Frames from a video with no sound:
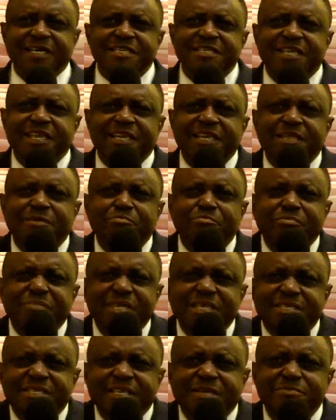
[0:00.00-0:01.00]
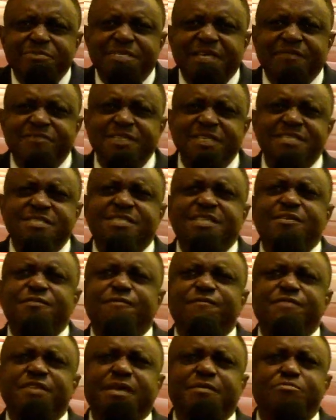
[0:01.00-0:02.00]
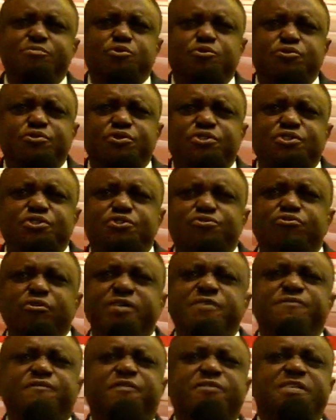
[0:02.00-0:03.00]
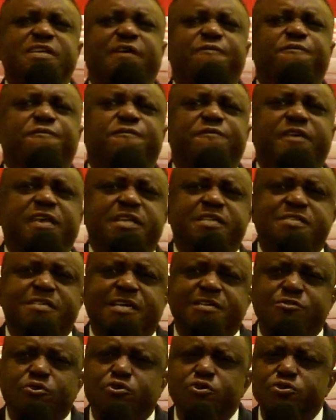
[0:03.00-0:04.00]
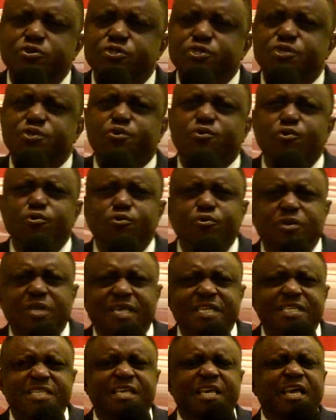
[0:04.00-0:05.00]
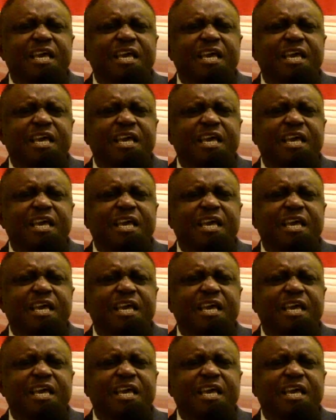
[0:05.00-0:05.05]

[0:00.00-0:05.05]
They limit themselves. Instead of them to stretch for their faith and go to school and